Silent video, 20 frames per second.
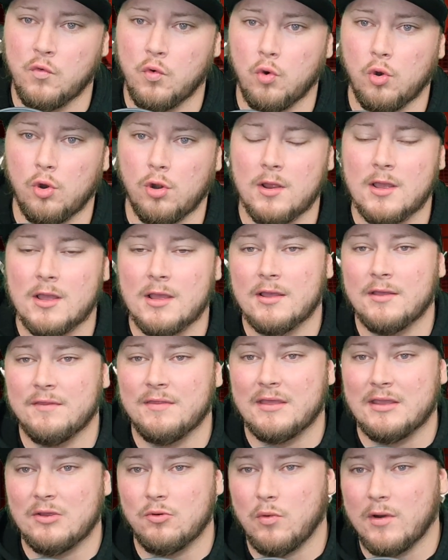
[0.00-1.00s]
for
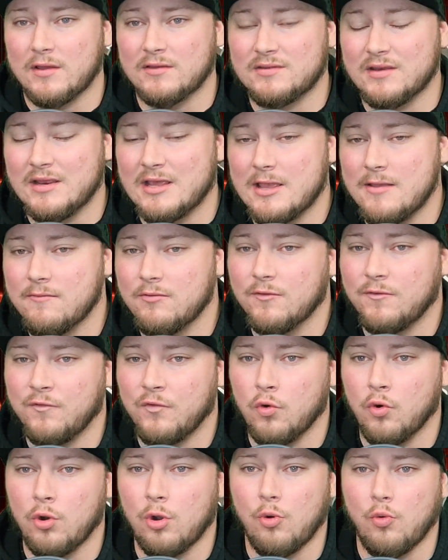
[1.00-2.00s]
the Resident Evil
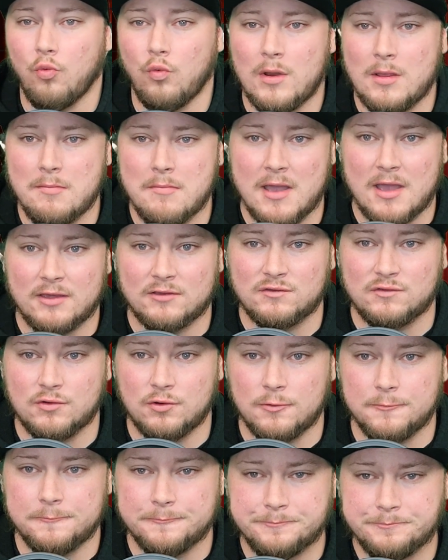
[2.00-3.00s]
4
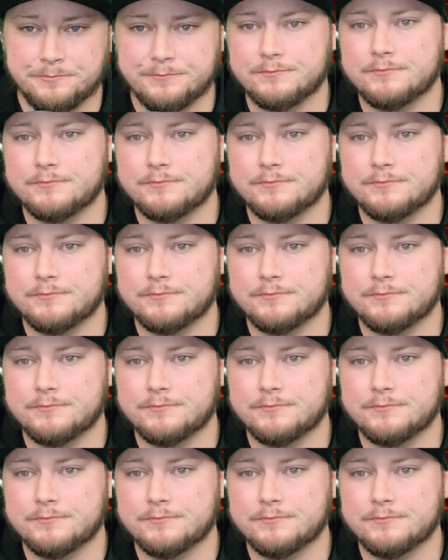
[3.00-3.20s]
remastered